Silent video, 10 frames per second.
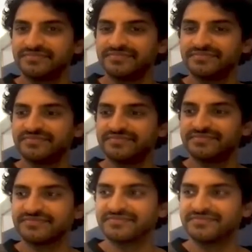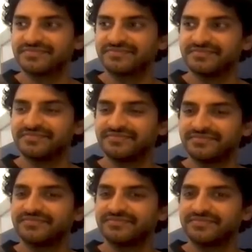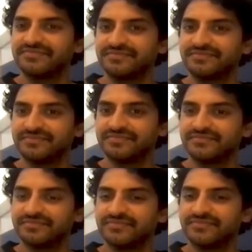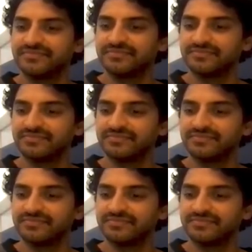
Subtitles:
No words are spoken by the person on screen.